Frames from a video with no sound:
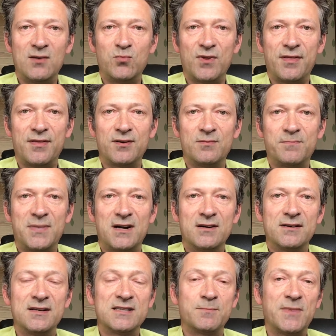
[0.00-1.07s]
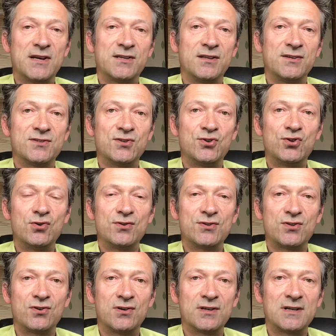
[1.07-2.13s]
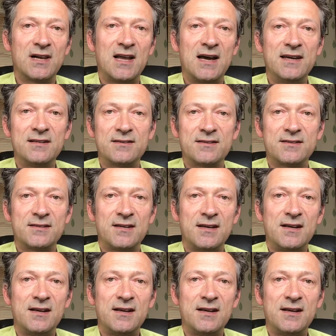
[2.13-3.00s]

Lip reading: with third-party specialist insurance to our clients,